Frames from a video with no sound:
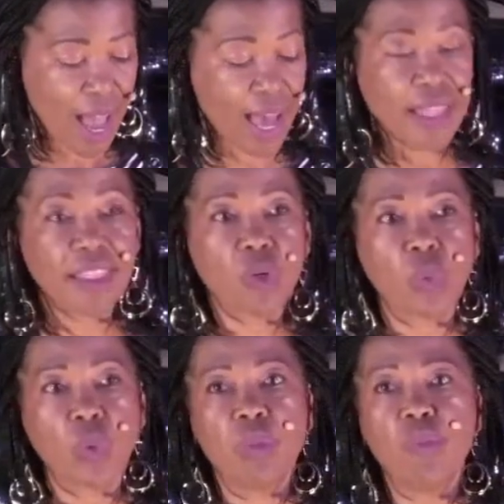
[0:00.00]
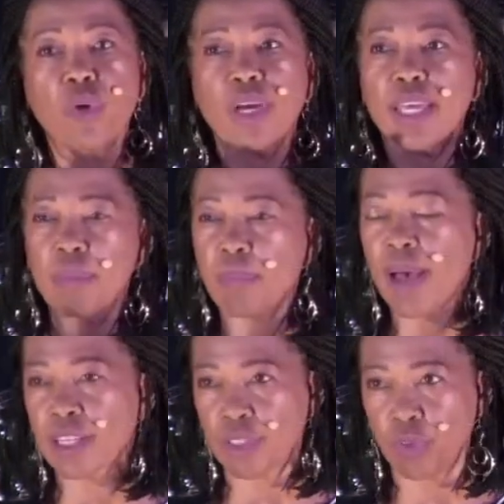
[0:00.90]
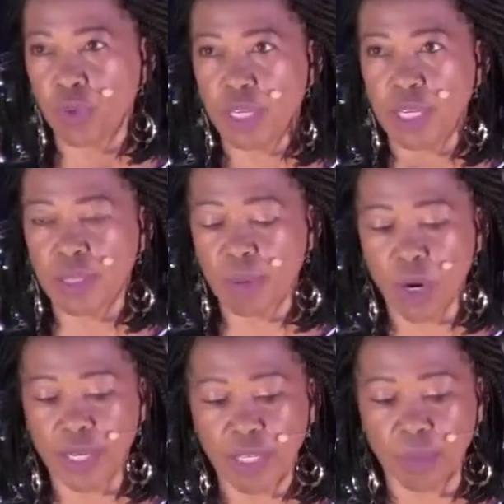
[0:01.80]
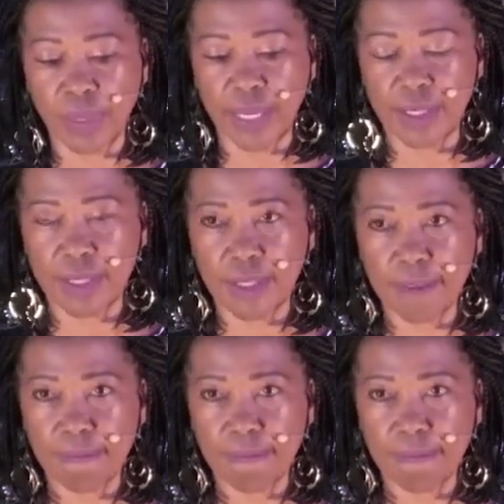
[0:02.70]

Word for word: I think we would be more impactful in the marketplace.